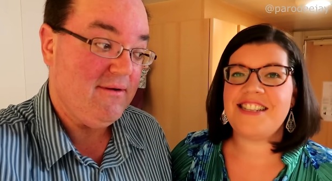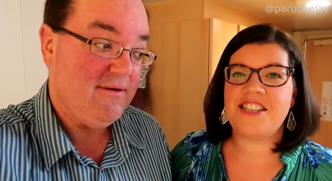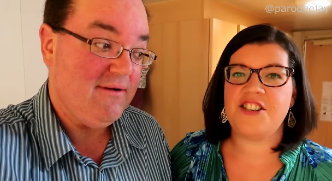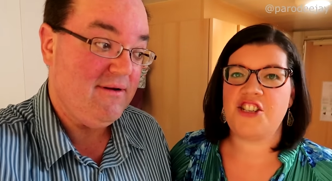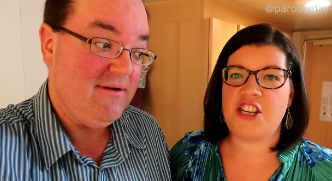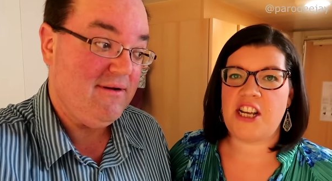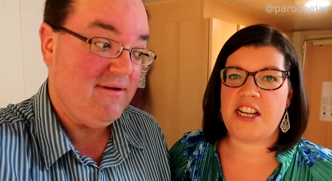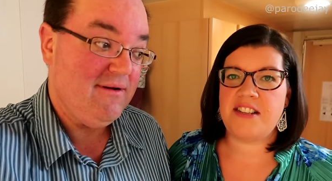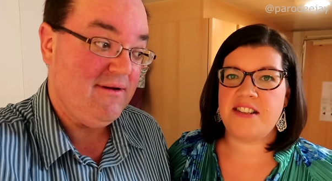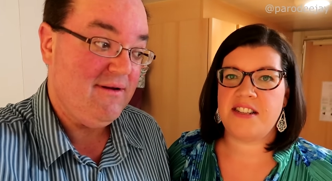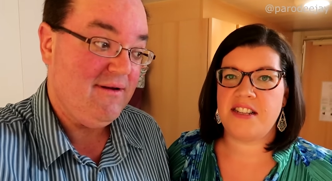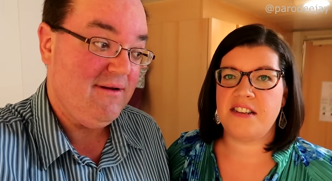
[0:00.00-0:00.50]
Speaker 1: It's
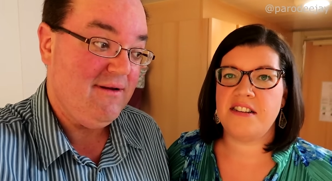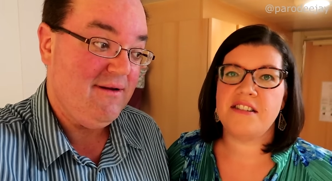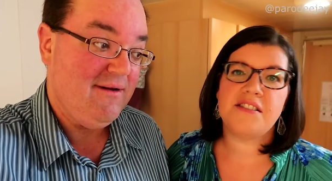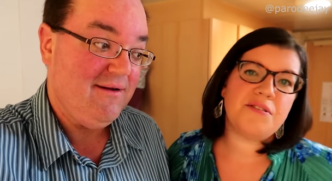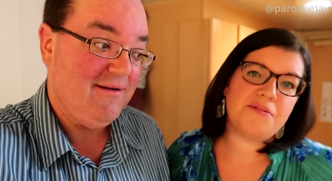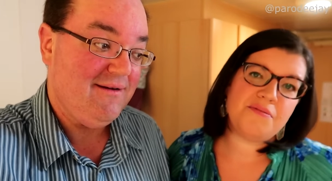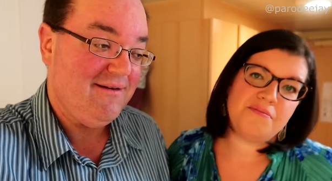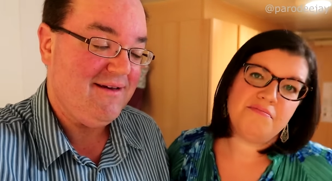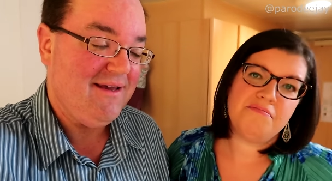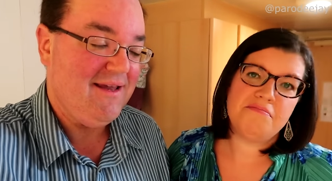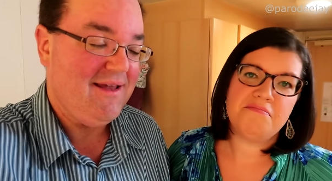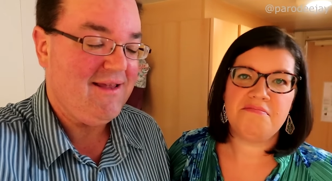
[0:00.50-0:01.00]
adjacent.
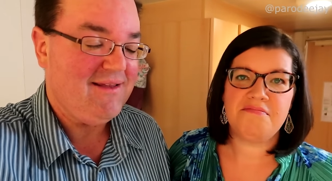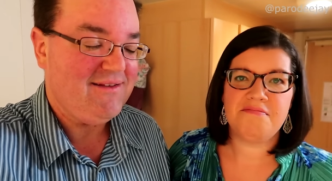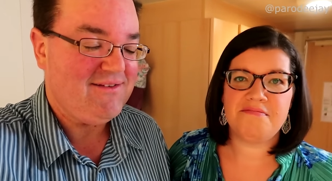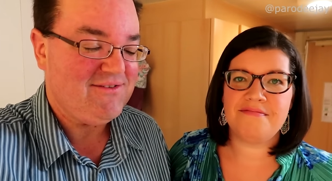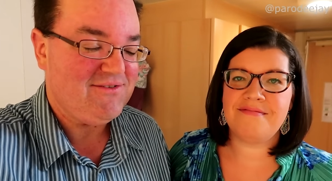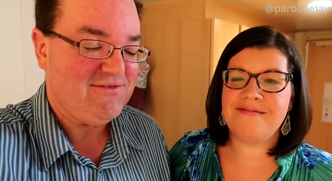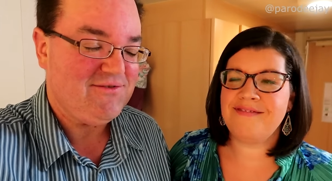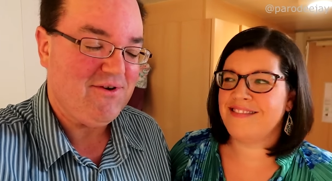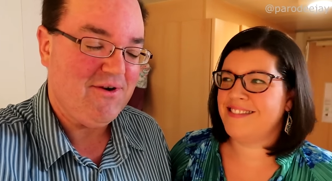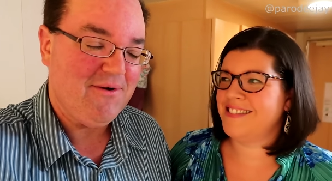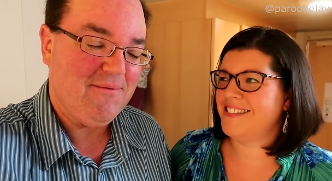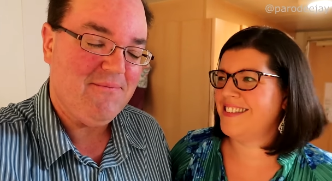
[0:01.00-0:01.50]
Yeah, that's
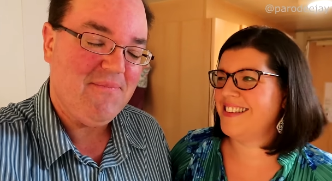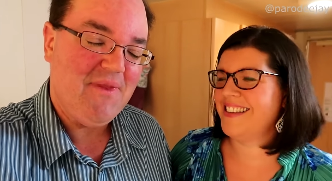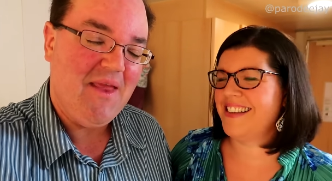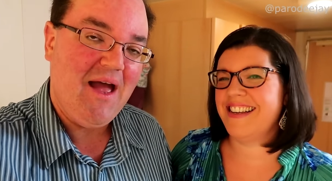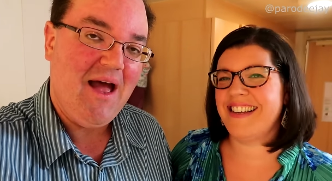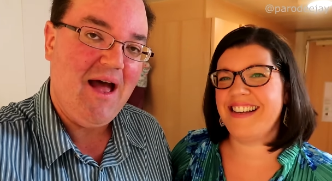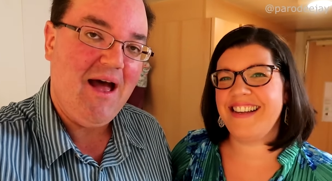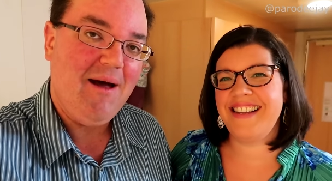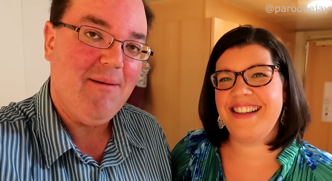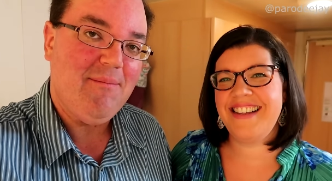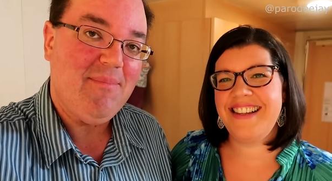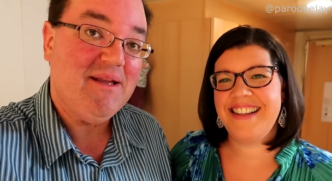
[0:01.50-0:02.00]
true.
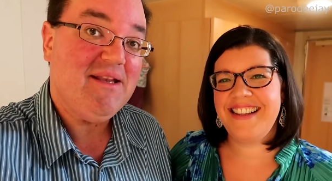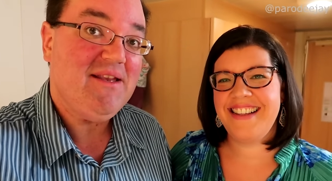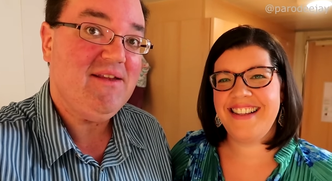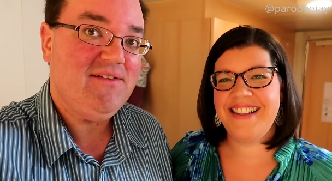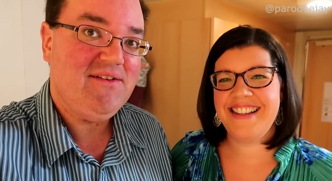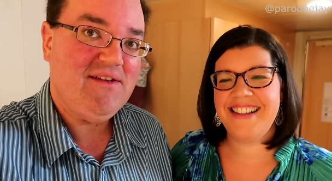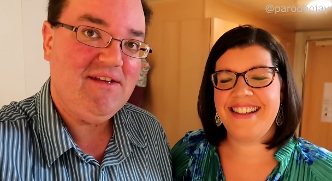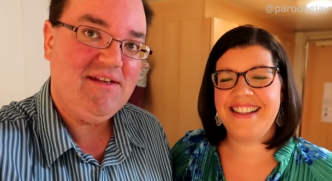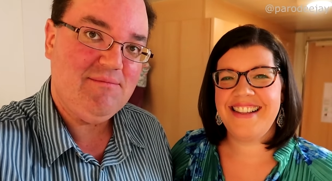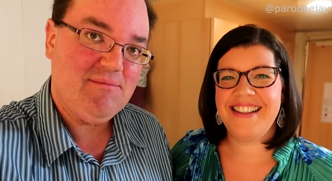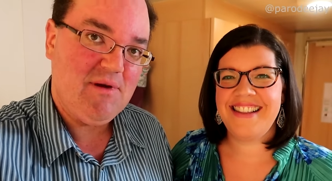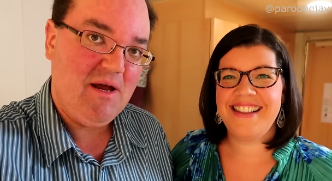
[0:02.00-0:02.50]
uh, but this
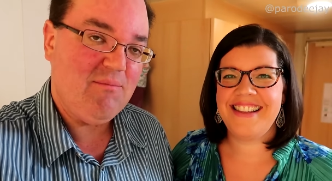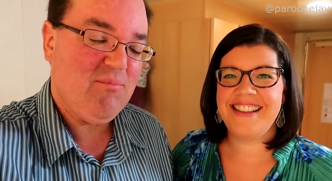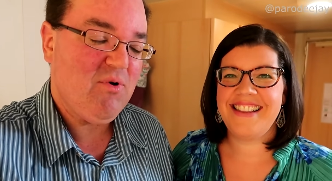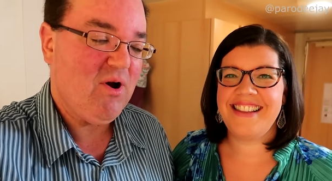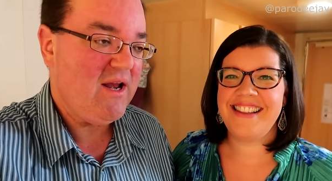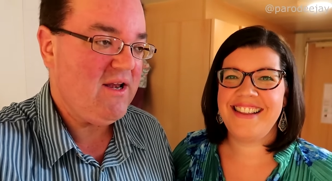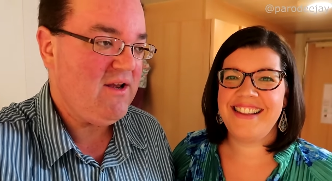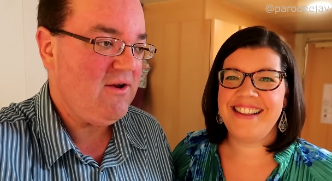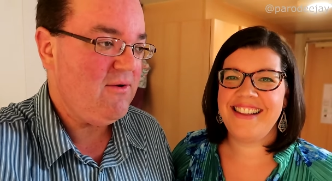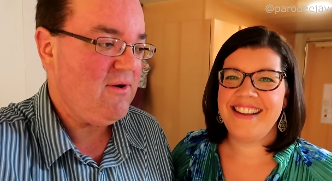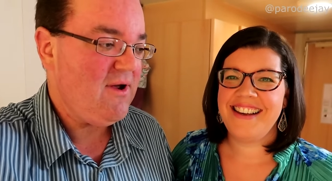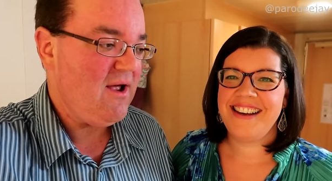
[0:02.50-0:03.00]
is a brand
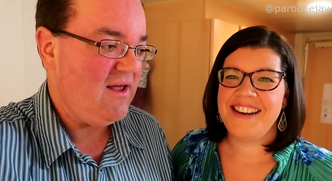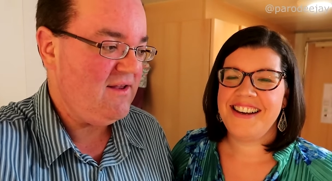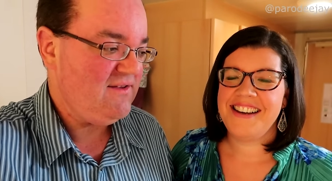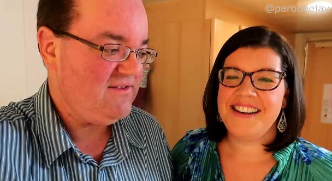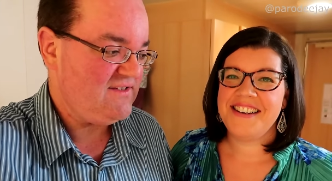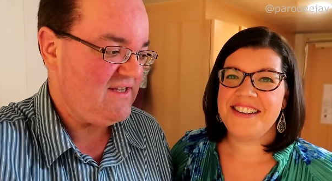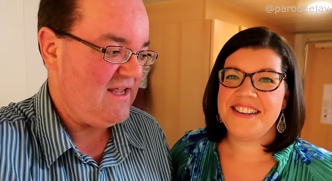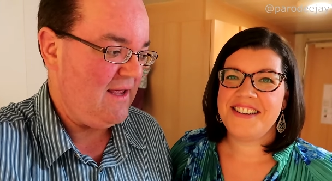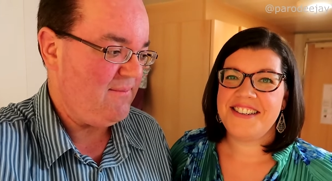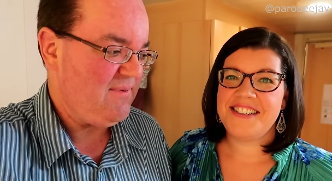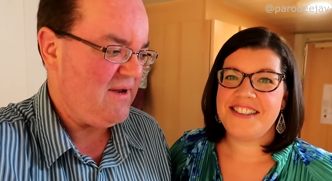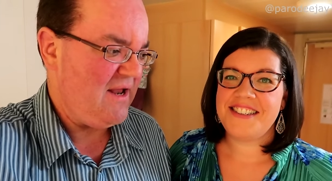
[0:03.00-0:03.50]
new
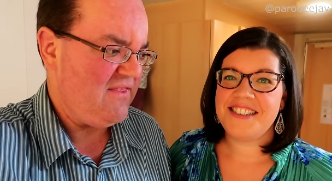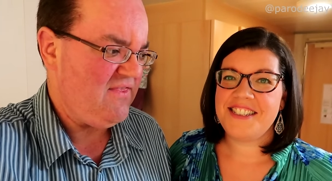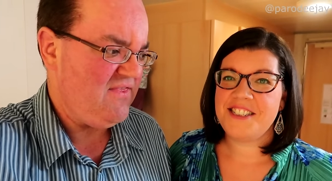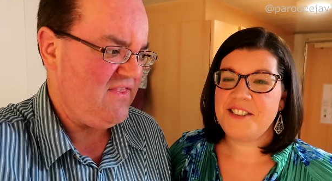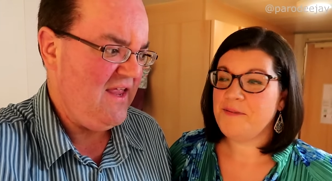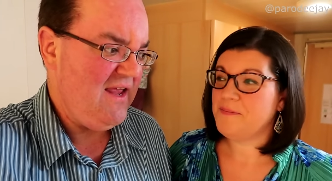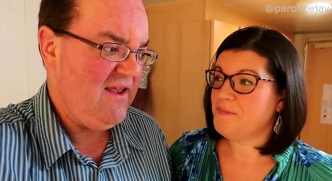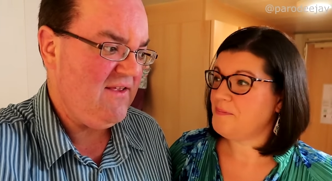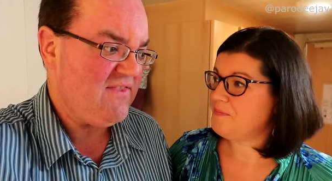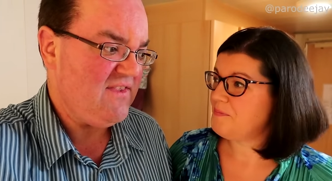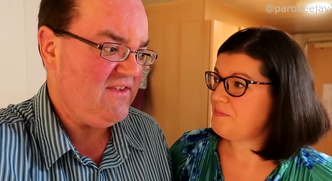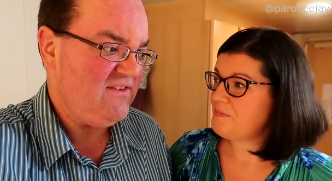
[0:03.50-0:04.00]
concept. I
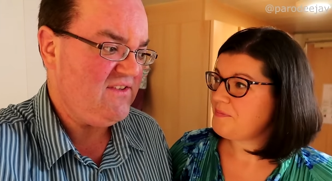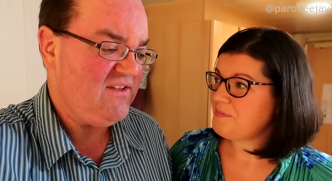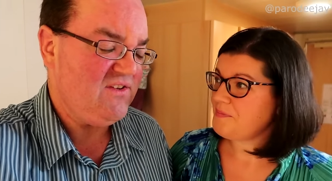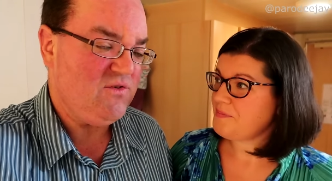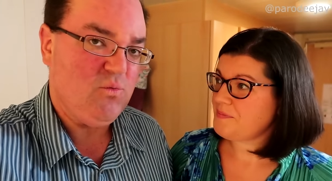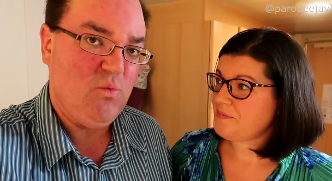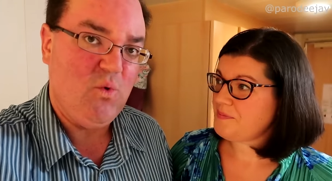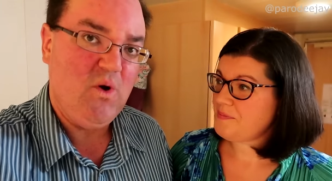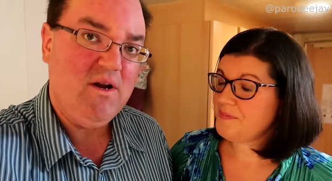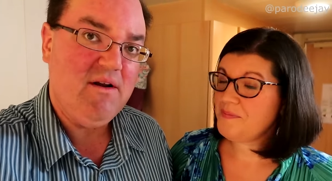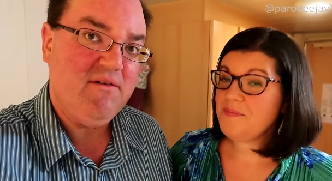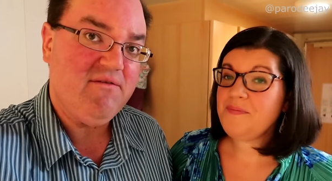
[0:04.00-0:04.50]
think this is
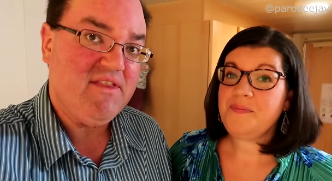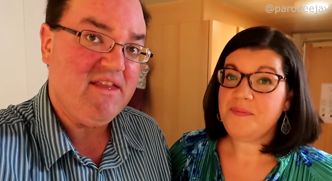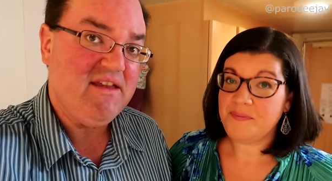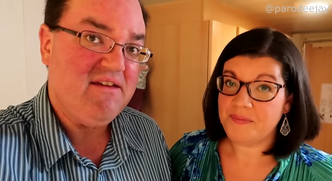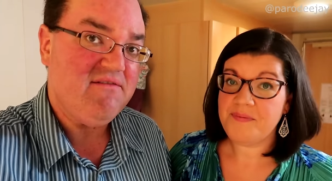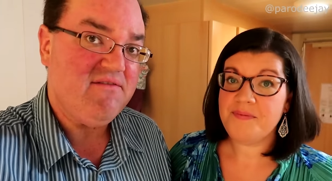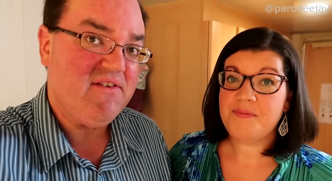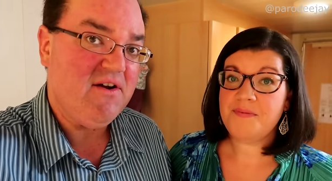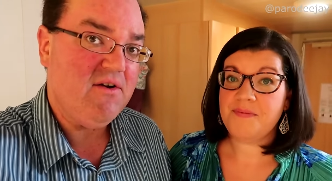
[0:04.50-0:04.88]
one of the